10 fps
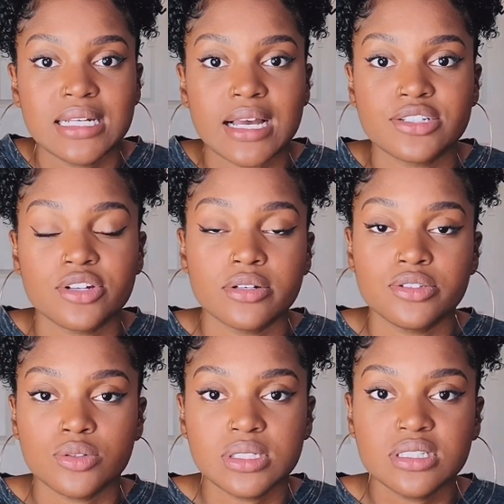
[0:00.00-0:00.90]
I started
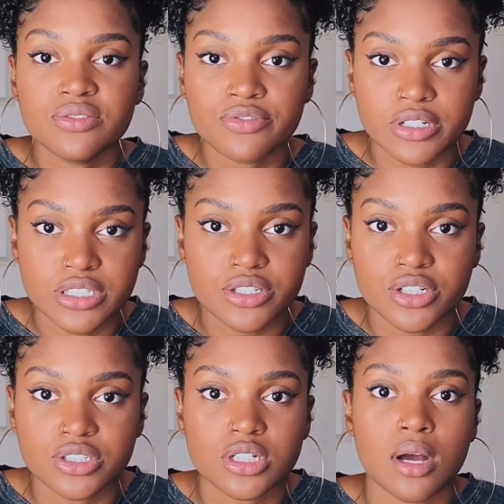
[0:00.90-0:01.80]
doing some
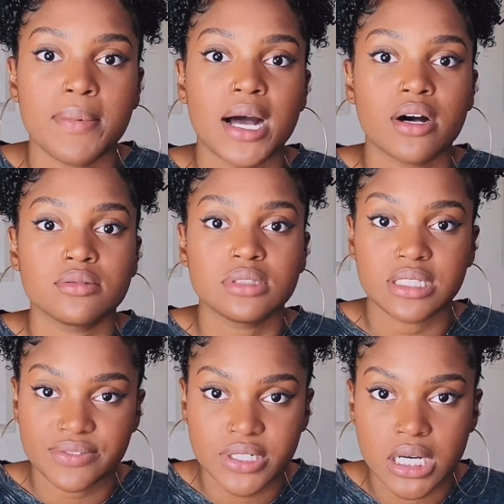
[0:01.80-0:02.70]
research about
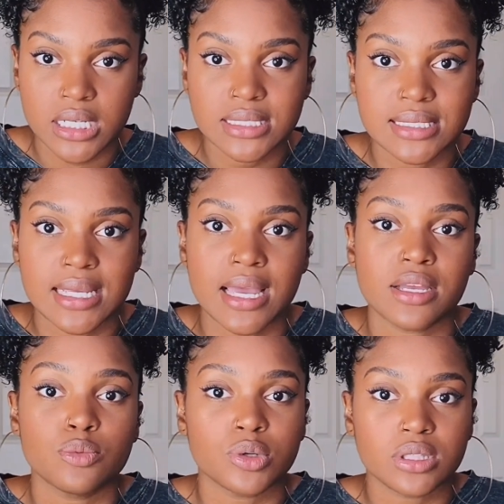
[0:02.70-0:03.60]
diva cuts
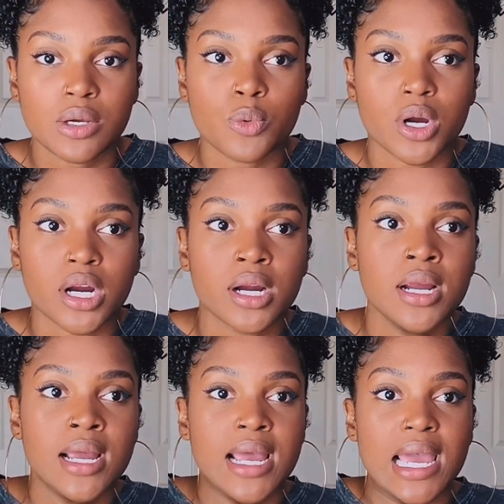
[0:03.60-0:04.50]
and what they were.
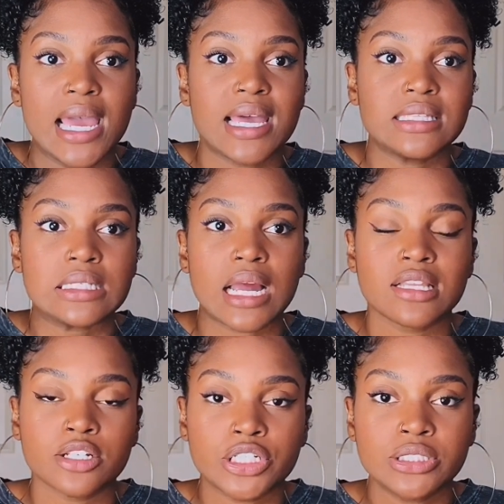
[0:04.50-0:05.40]
And I
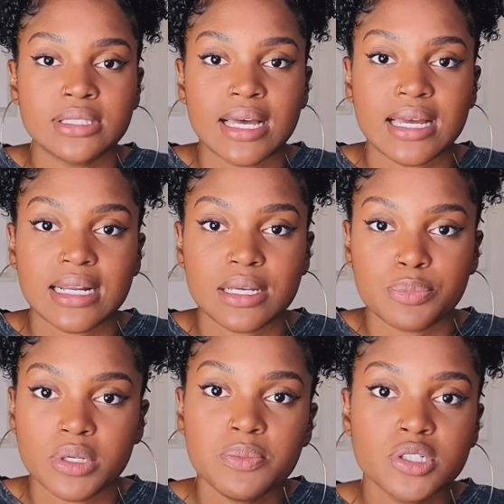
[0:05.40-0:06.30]
learned that it
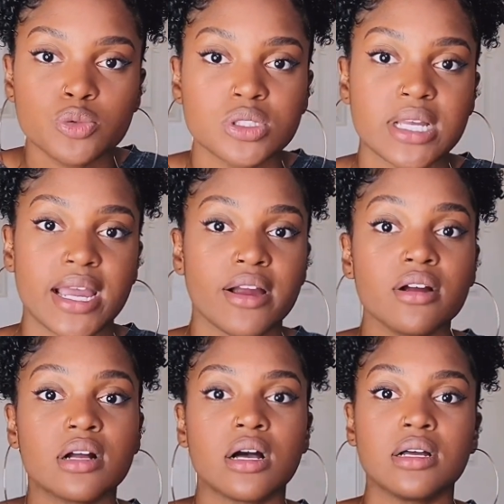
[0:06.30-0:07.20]
pretty much was a
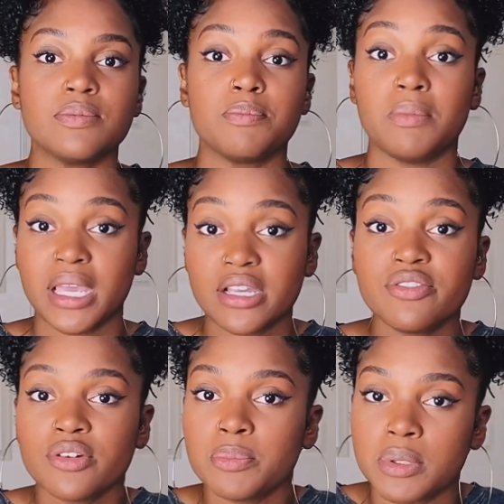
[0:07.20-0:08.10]
haircut made
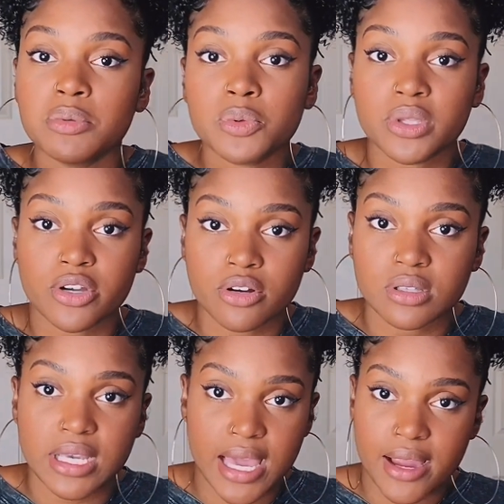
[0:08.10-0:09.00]
for people with
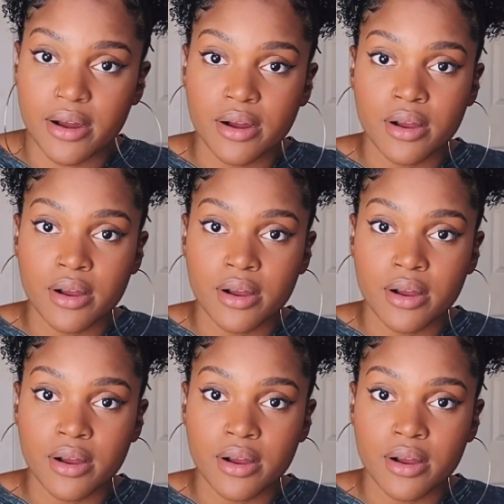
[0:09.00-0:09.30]
curly hair.